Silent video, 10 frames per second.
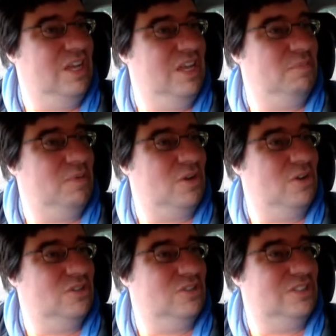
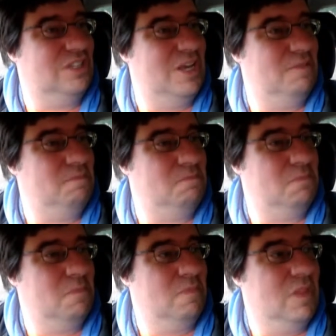
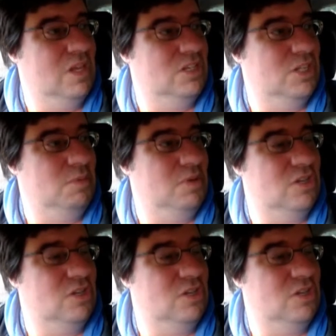CB